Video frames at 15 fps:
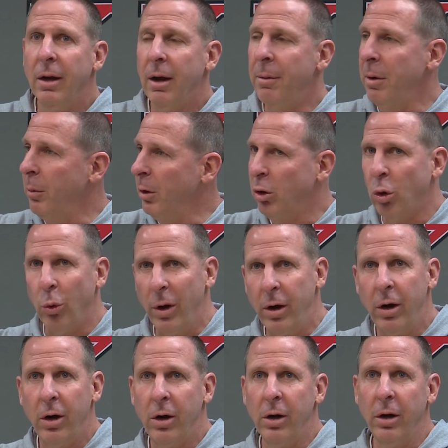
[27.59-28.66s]
I mean, with
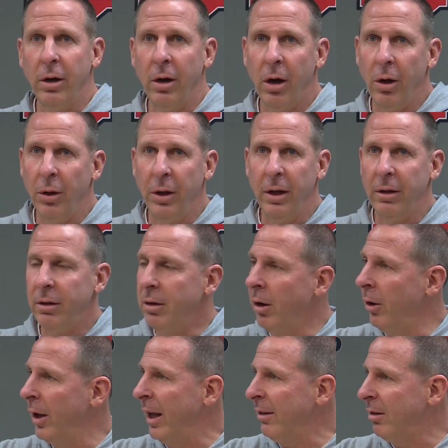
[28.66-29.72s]
Twitter and all
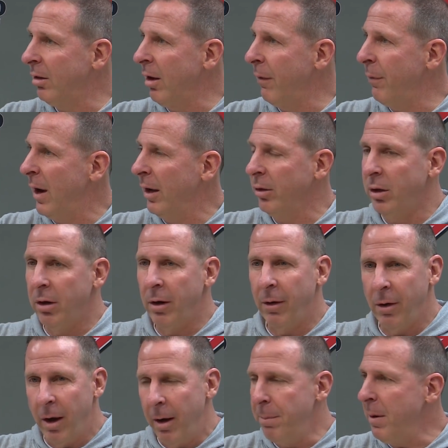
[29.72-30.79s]
that stuff out there, a
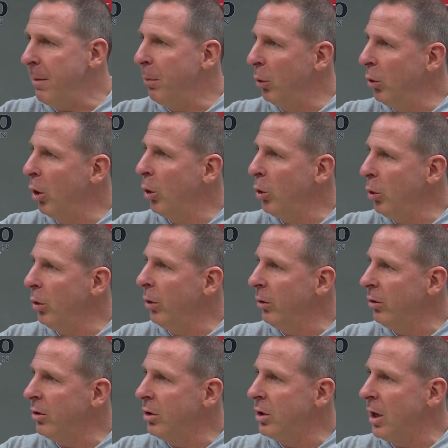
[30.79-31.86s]
lot of people know who
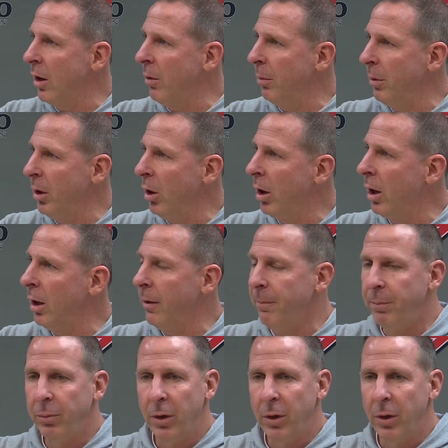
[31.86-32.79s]
those gentlemen are.